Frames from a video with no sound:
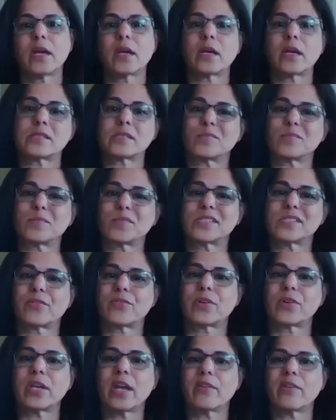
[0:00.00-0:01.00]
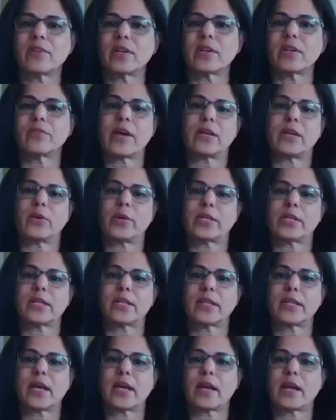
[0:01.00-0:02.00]
Customers have
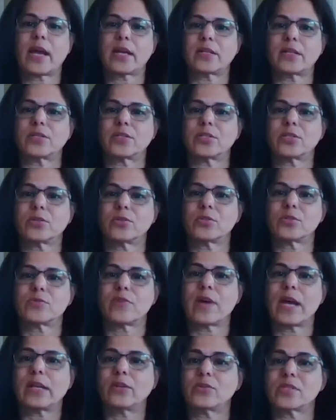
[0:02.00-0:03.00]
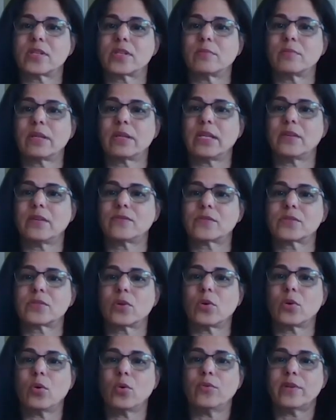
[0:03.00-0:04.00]
re-evaluated their attitudes, values, and beliefs
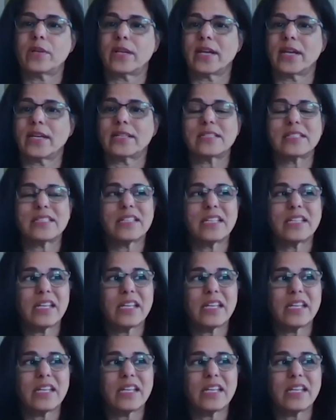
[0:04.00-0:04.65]
overnight,